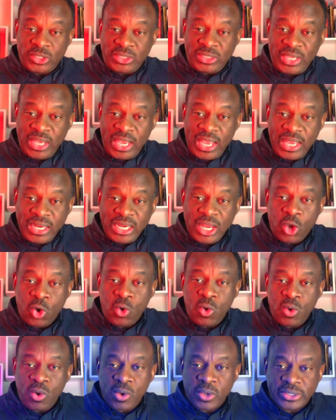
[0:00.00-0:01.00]
to stay
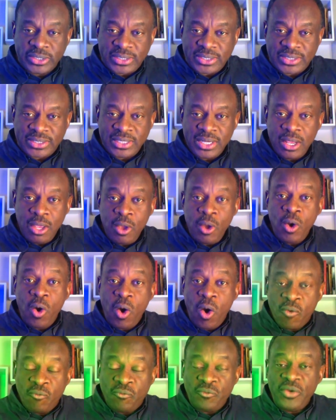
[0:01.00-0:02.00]
the course
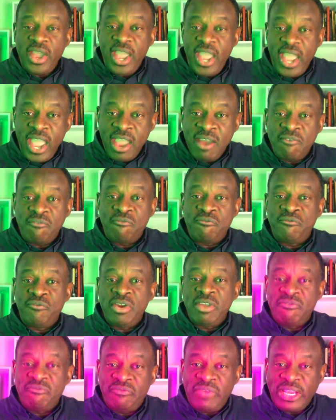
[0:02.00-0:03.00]
of
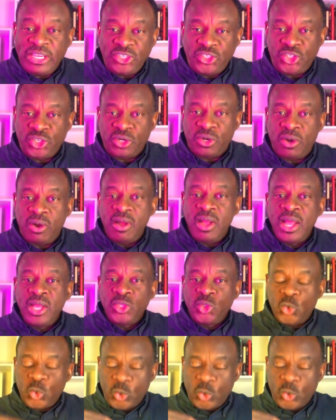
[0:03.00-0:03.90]
every venture,